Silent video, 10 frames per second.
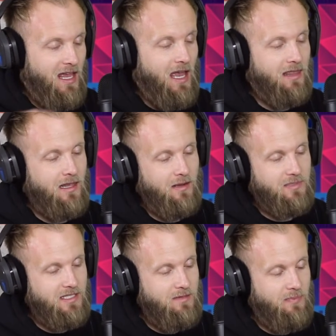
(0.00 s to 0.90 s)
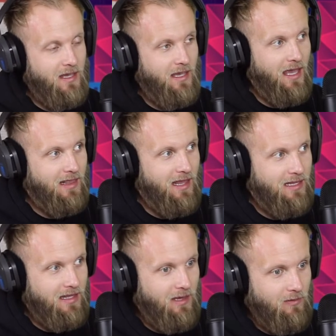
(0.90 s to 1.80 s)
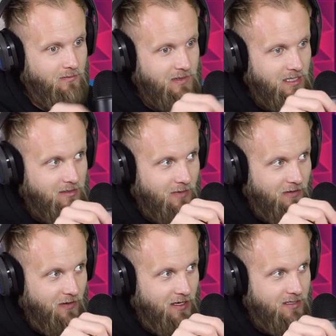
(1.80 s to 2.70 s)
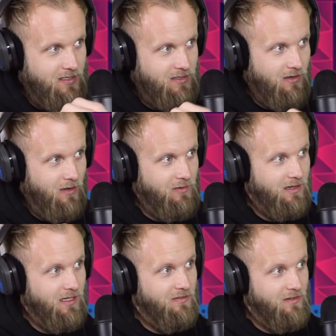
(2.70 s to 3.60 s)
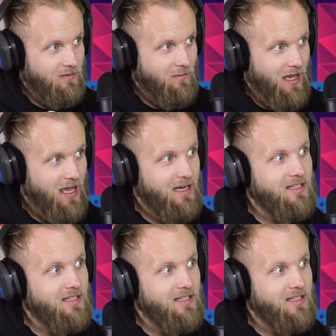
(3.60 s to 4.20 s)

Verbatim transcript: And then I'm sleeping, and then they tickled my face, so I would lift my hand.